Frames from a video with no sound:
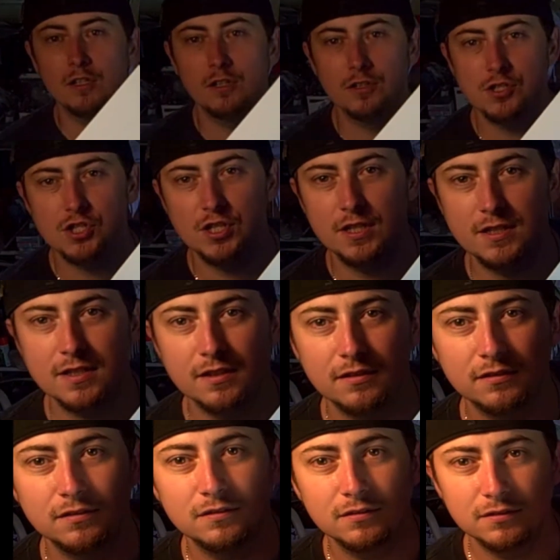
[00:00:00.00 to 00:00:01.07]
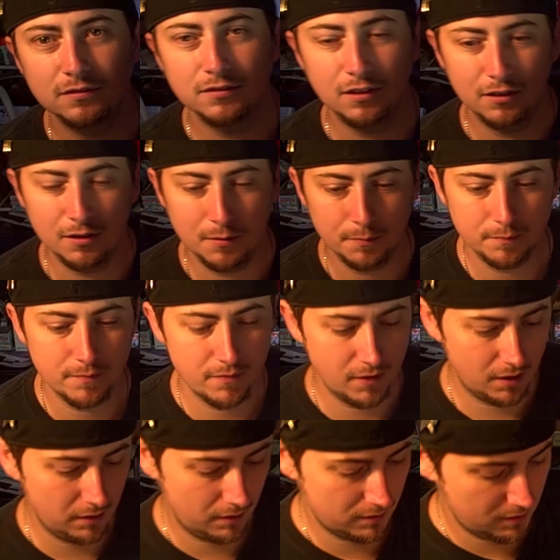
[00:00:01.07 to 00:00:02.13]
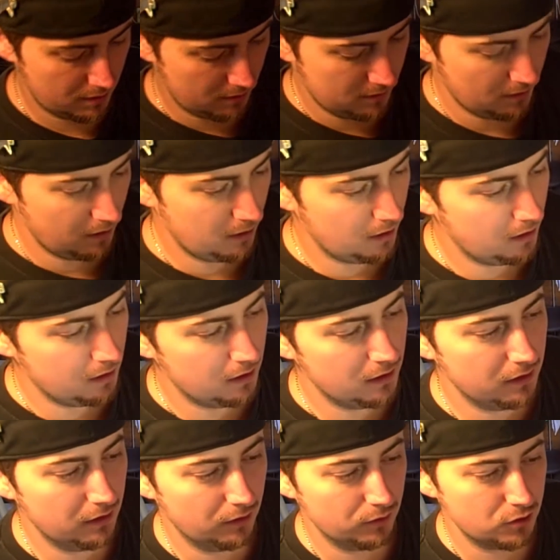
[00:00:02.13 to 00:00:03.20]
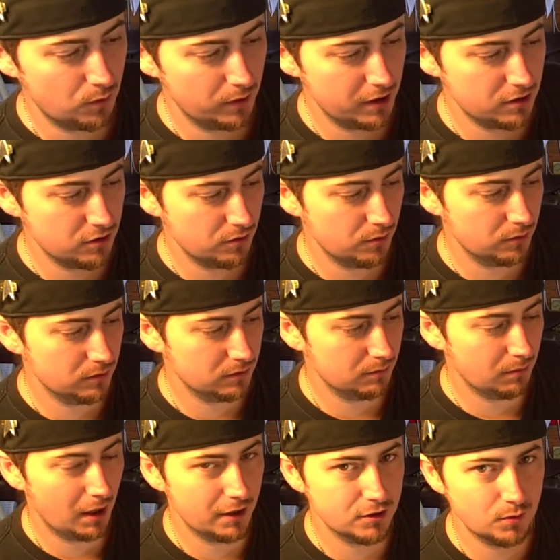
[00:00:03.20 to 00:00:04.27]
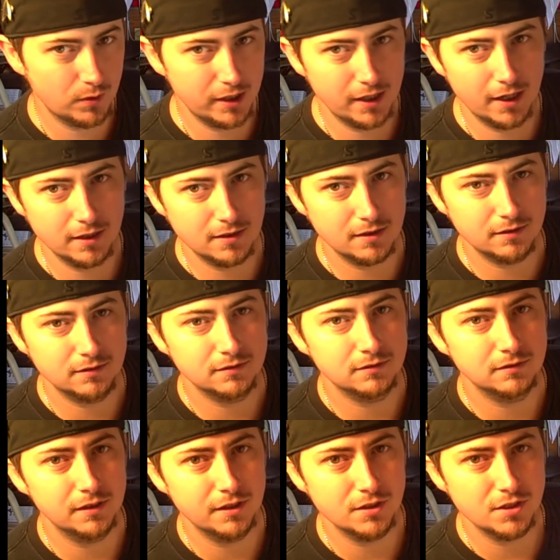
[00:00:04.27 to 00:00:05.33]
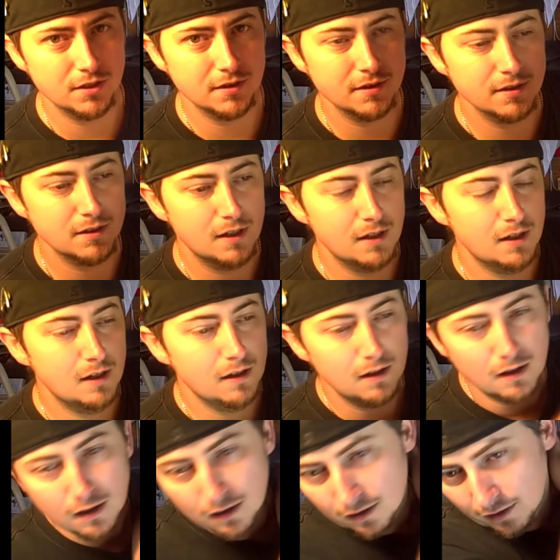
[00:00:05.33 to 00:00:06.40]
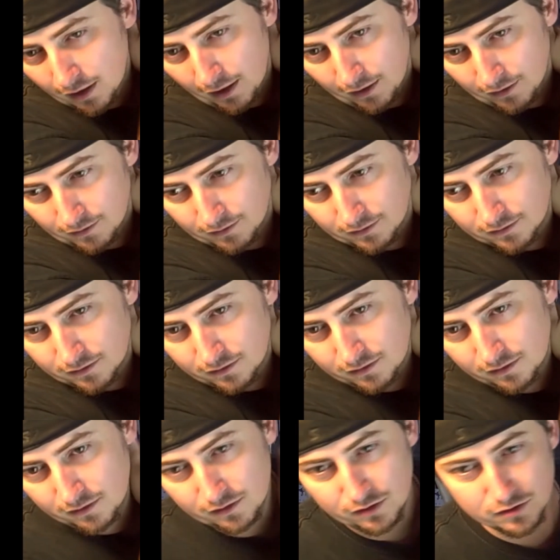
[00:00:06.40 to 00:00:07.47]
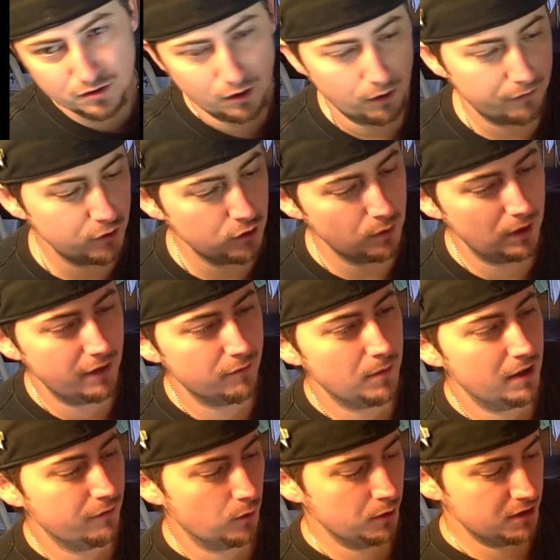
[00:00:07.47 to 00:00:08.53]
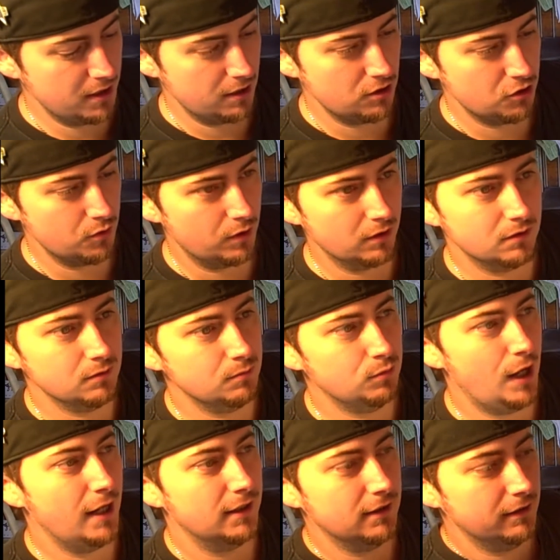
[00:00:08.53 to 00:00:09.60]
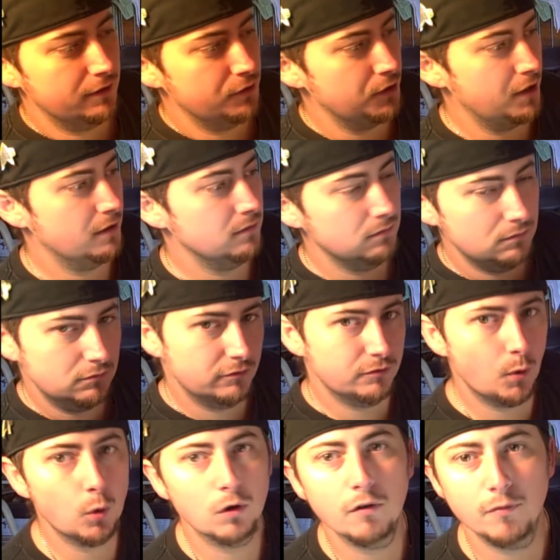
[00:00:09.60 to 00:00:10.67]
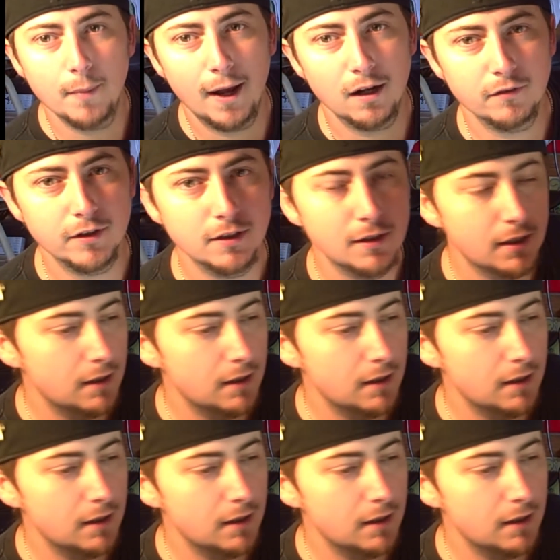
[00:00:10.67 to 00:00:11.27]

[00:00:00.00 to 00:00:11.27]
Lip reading: large sheet. It's 22 by 28 inches, and so if you do 11 by 14s, you can get 4 of them out of it.